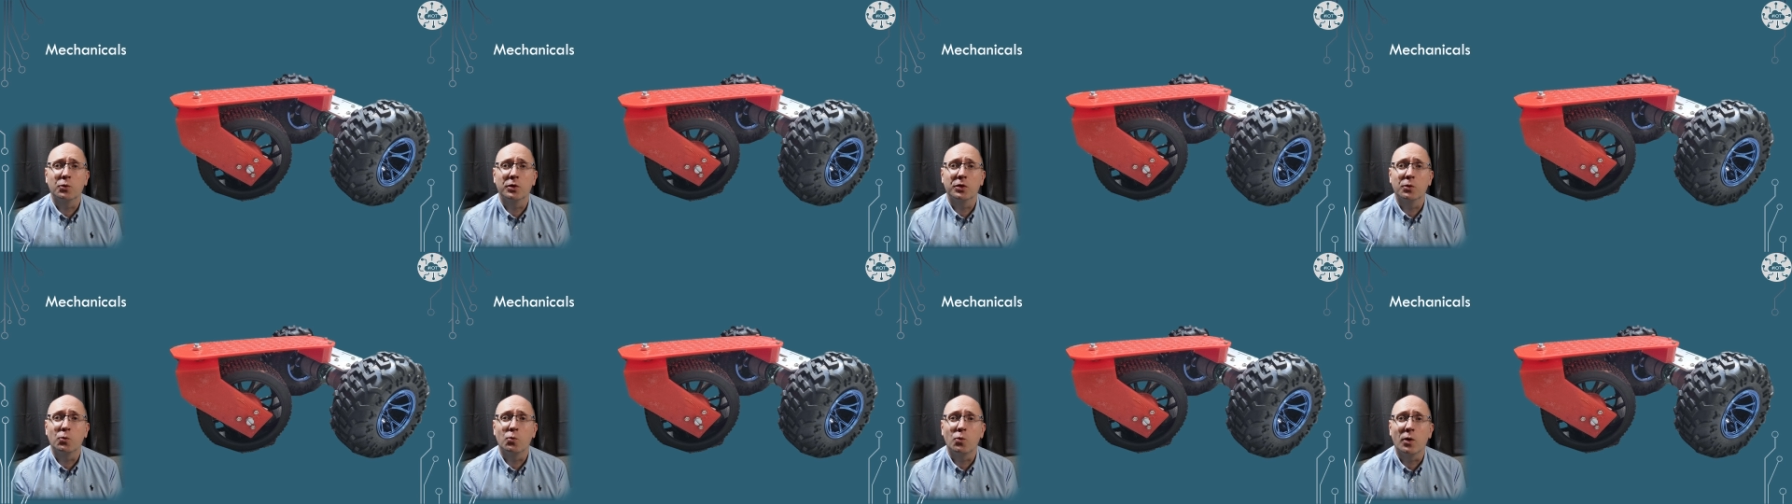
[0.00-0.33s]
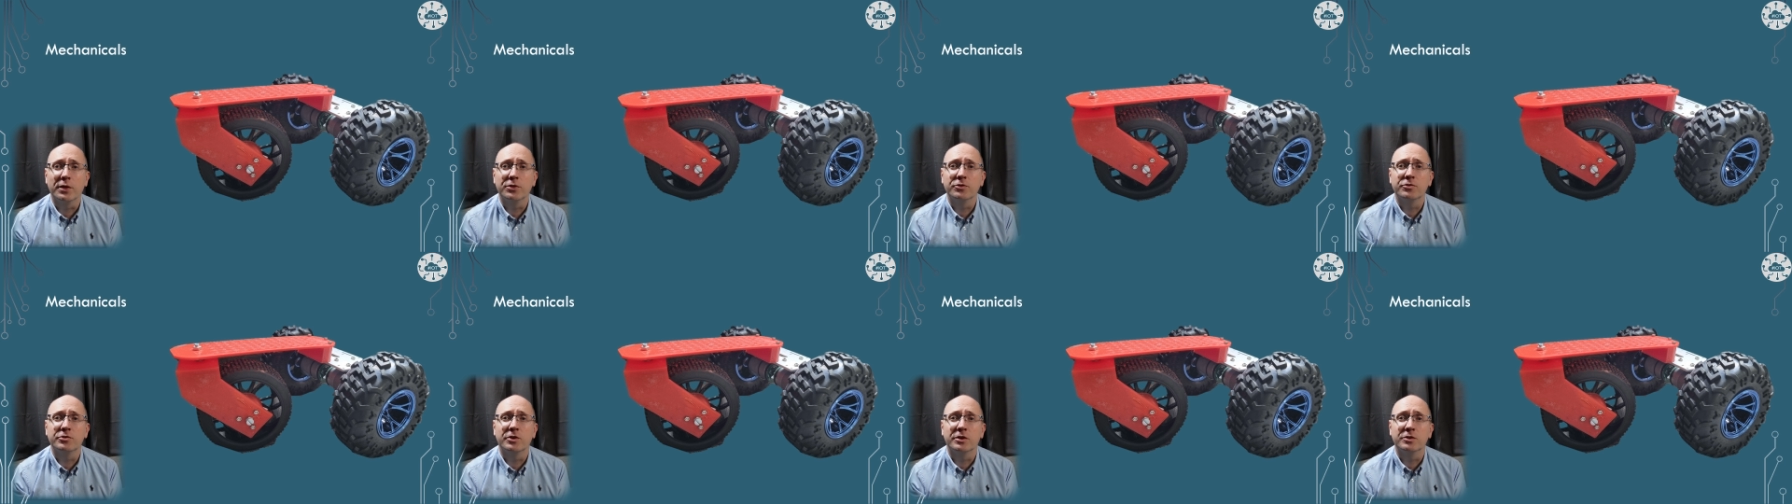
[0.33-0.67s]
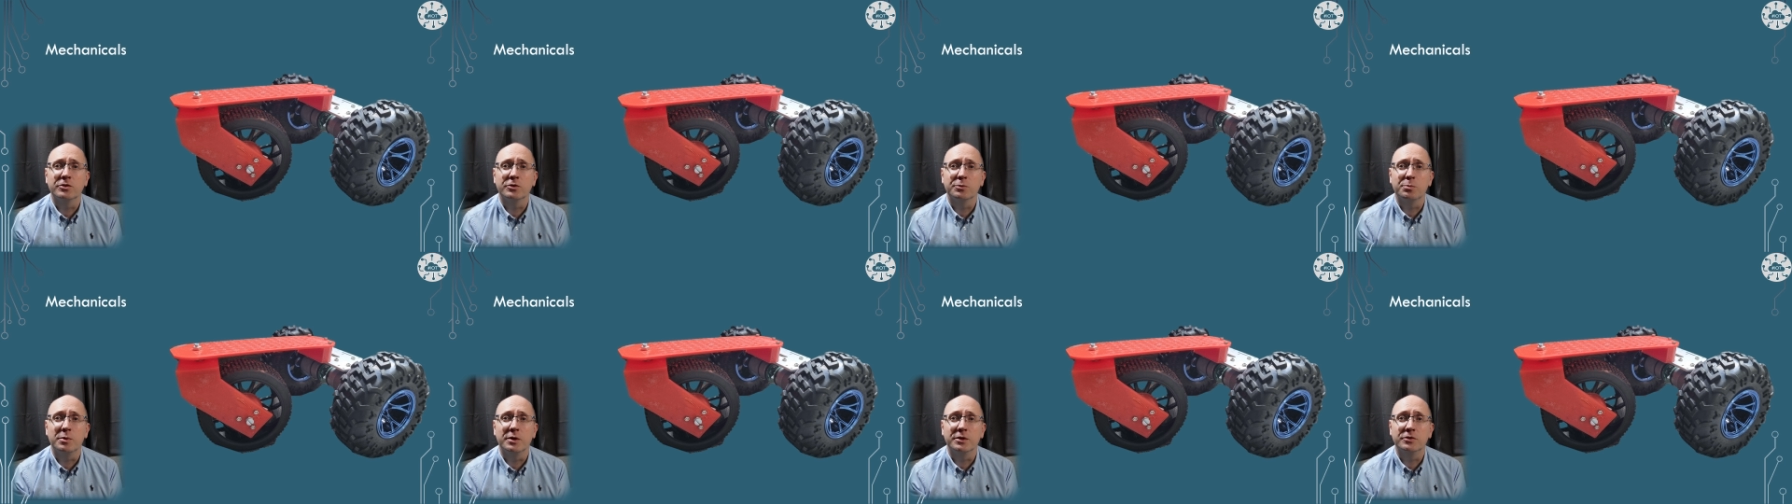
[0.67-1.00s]
with a
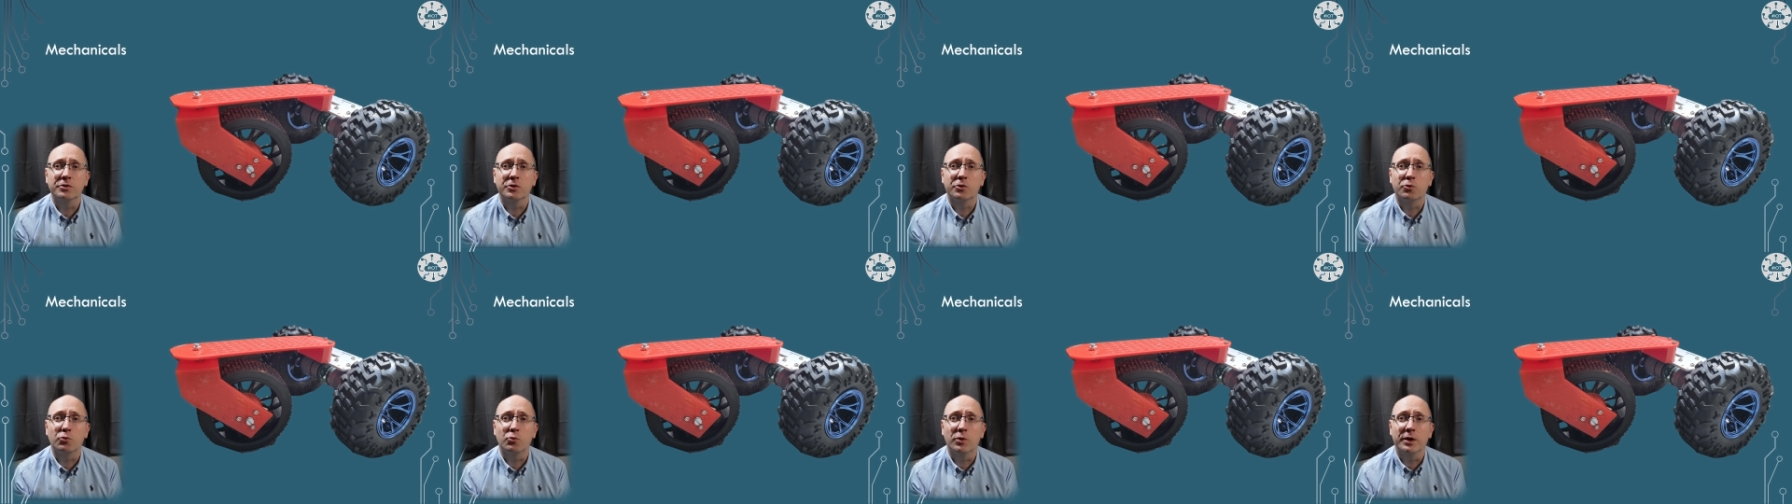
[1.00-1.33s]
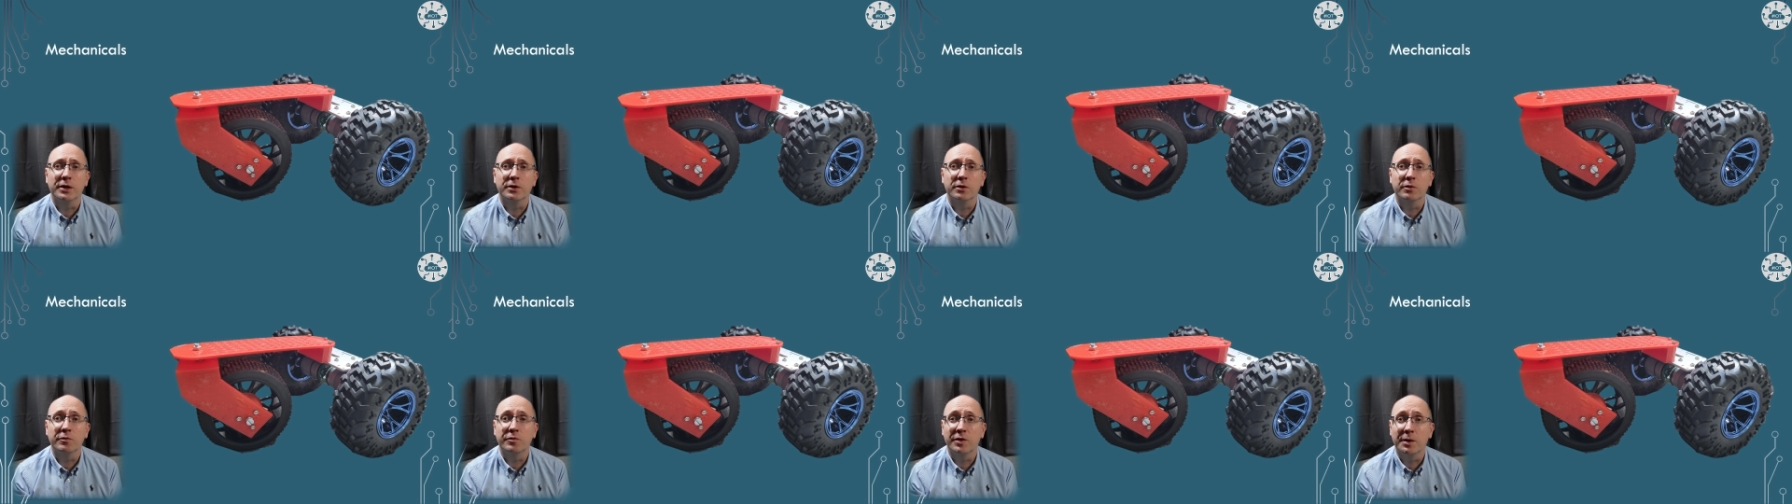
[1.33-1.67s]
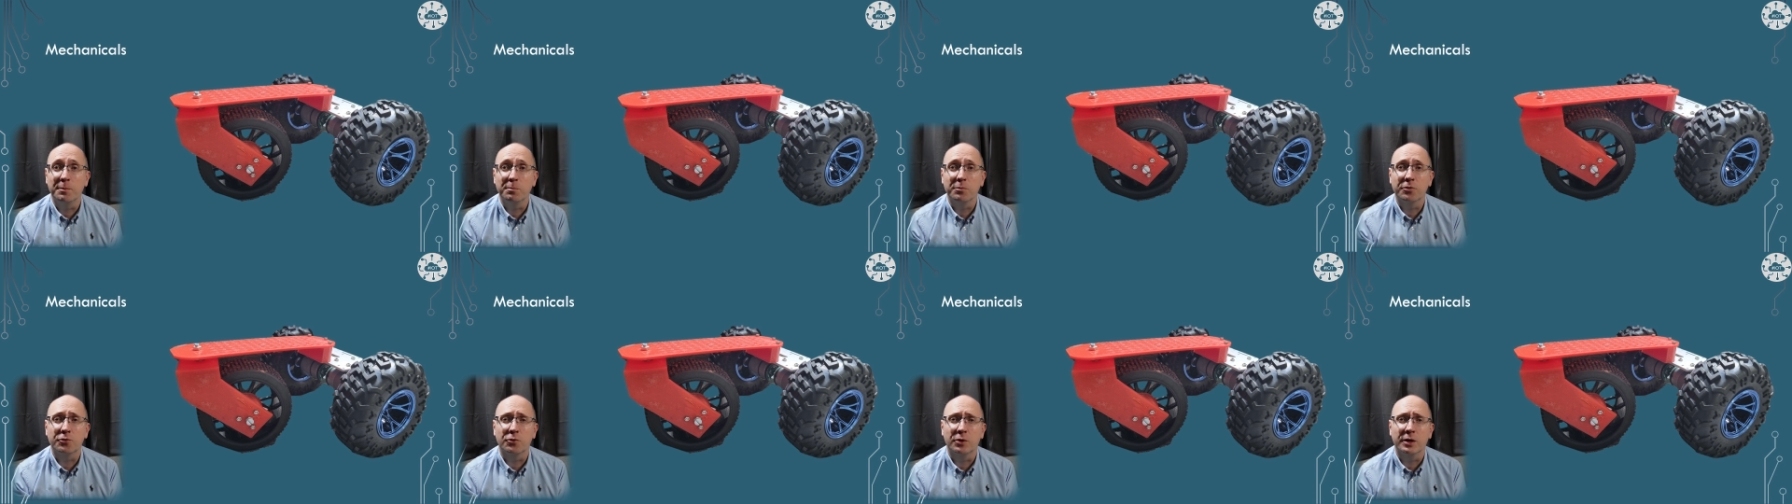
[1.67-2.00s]
1cm grid of
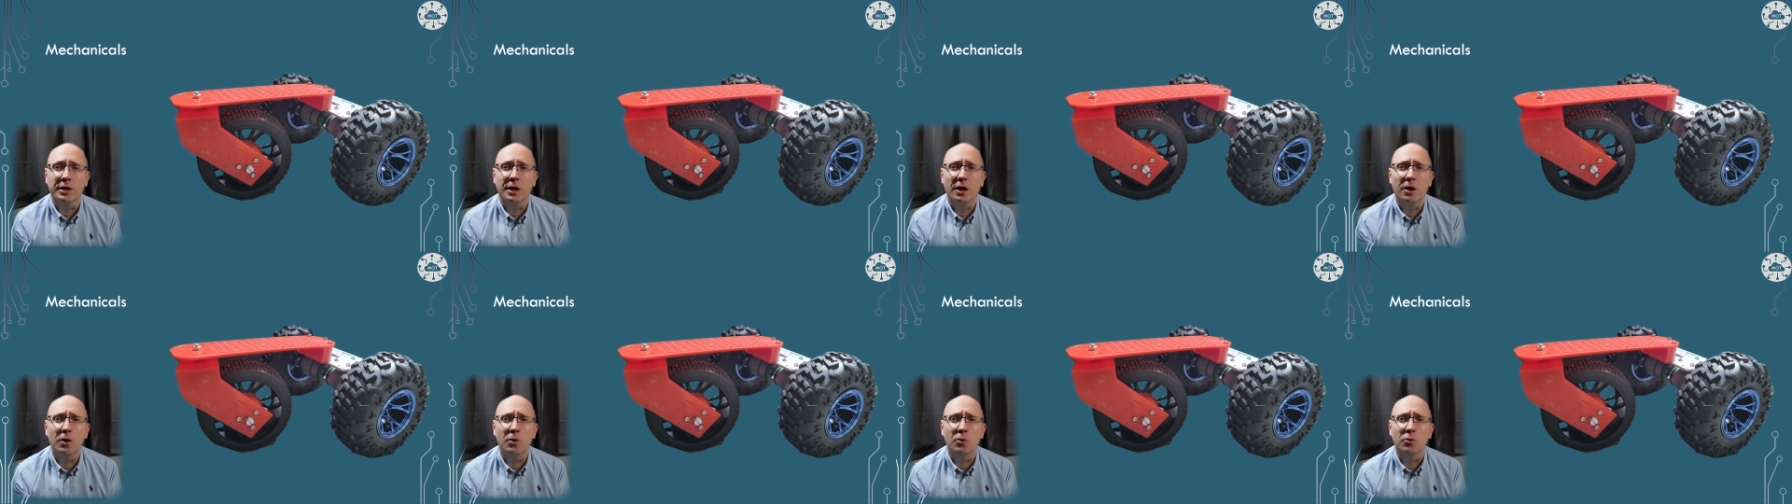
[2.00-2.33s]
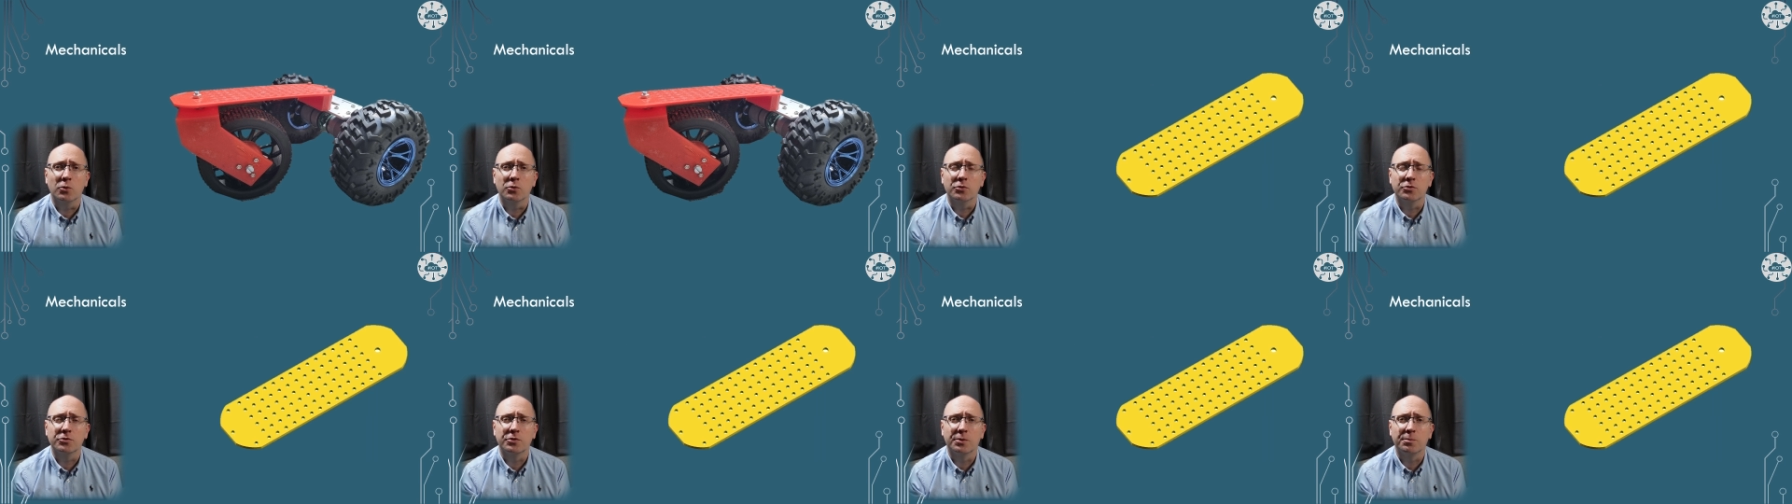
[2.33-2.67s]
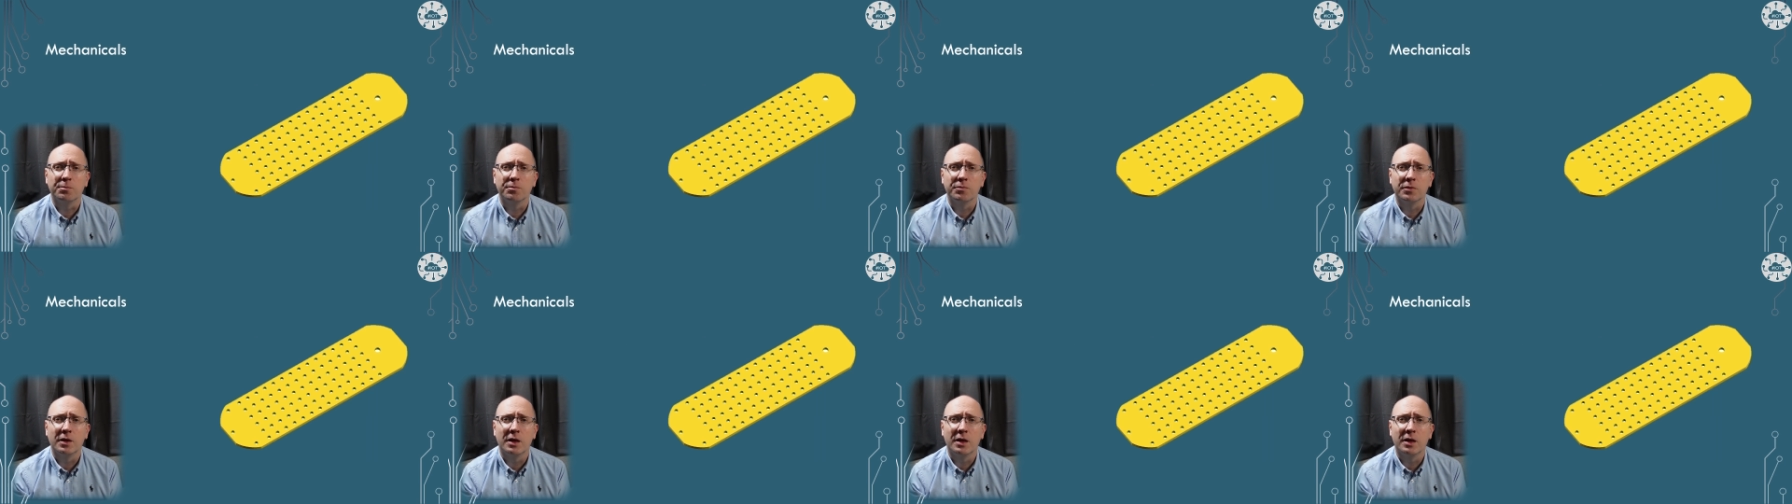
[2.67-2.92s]
M3 holes